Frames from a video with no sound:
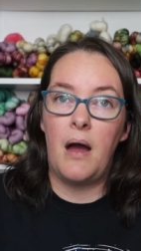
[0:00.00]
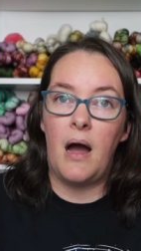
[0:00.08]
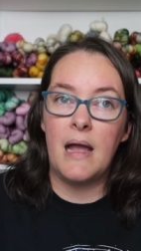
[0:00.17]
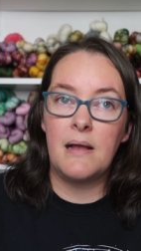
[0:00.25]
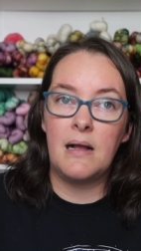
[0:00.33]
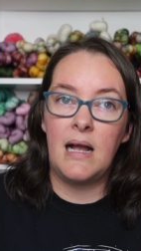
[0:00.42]

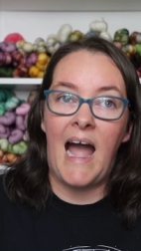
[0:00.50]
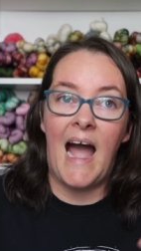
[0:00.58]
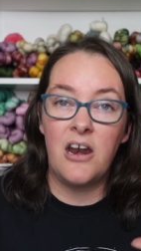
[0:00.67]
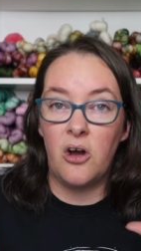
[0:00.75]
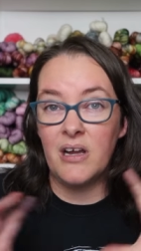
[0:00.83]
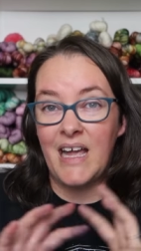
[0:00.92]
I
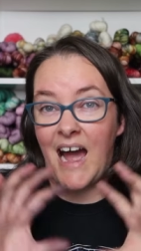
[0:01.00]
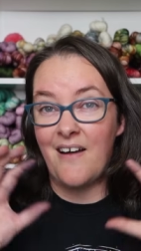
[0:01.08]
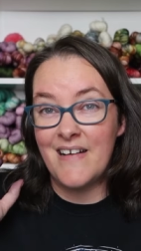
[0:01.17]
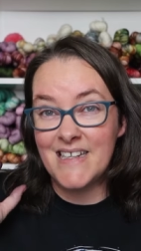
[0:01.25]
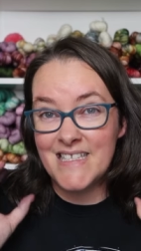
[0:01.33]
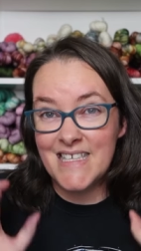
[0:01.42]
cannot
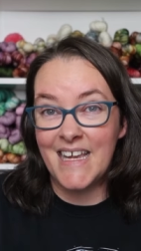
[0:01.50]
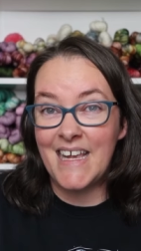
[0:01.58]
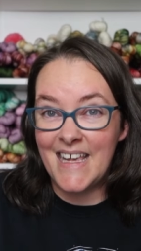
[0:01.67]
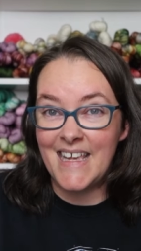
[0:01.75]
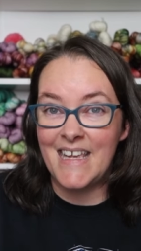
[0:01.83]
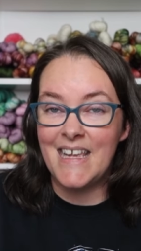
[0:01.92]

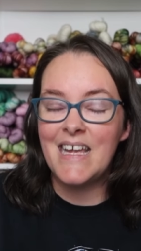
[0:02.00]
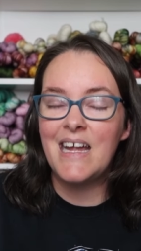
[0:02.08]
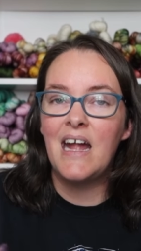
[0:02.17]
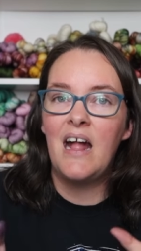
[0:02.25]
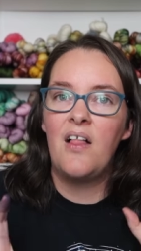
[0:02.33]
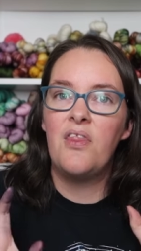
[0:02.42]
guarantee
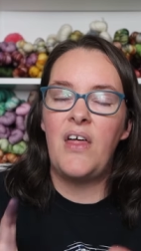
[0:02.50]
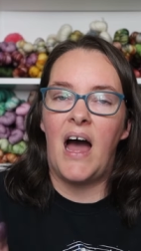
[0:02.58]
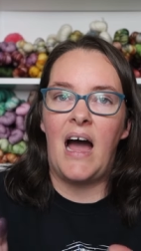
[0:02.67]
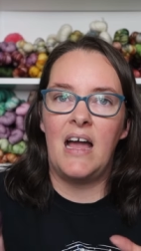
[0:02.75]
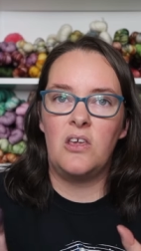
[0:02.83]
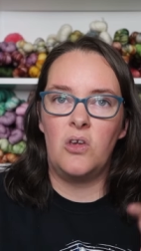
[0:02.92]

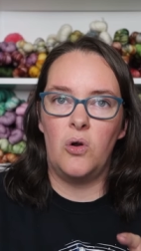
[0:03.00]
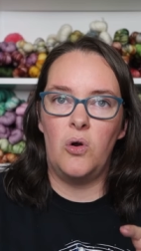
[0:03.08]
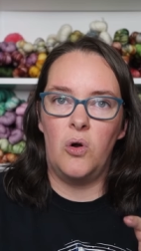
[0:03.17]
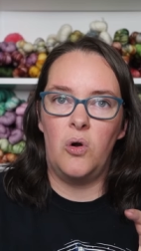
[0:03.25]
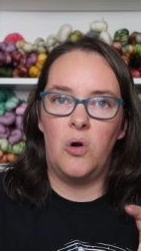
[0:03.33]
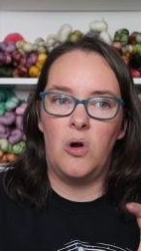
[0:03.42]
that
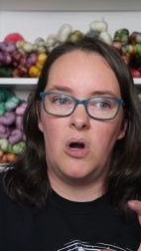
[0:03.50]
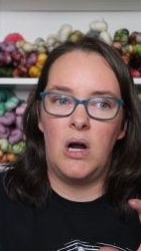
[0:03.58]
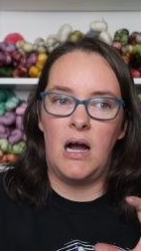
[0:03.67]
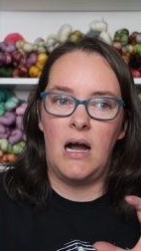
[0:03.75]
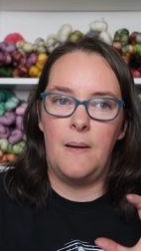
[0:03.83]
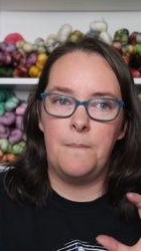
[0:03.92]
your
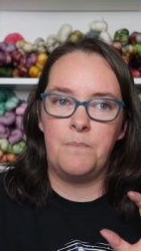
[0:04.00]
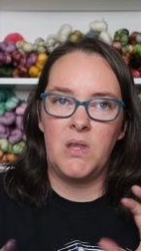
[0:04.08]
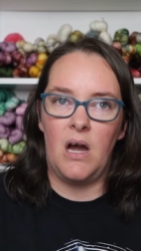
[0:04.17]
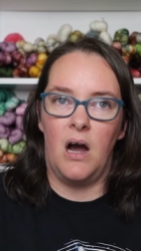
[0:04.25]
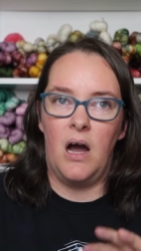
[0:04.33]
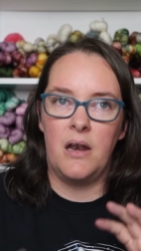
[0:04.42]

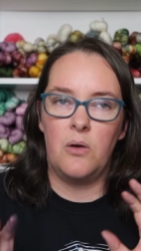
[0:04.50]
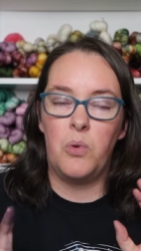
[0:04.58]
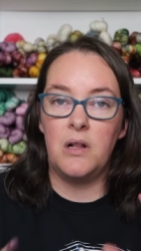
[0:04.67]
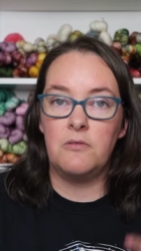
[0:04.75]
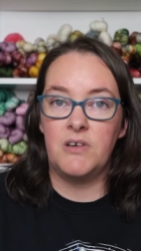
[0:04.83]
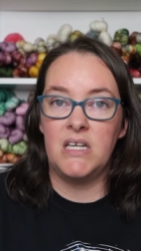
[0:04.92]
yarn will